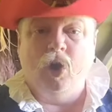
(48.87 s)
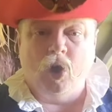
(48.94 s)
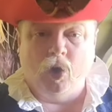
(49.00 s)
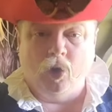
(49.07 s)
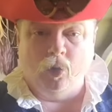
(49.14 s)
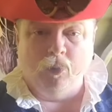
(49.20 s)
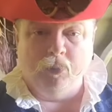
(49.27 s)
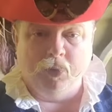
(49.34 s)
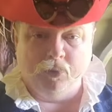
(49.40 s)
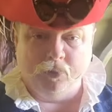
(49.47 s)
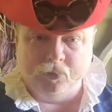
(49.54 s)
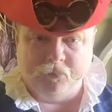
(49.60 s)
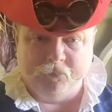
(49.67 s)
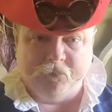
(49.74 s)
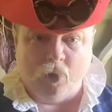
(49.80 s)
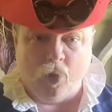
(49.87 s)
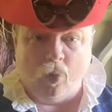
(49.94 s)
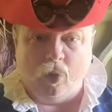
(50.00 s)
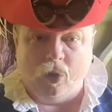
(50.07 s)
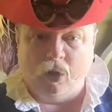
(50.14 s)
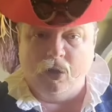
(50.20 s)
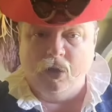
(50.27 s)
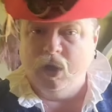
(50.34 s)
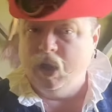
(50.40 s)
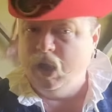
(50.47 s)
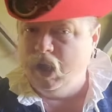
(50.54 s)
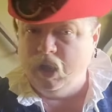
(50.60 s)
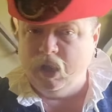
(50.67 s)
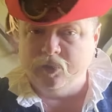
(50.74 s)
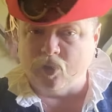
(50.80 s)
almost 4.
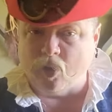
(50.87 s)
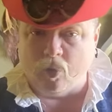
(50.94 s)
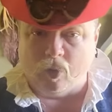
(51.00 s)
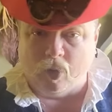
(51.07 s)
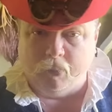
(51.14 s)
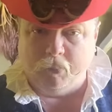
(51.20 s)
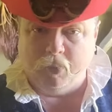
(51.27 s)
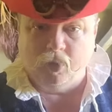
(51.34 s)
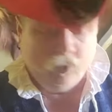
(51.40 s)
It's horrible.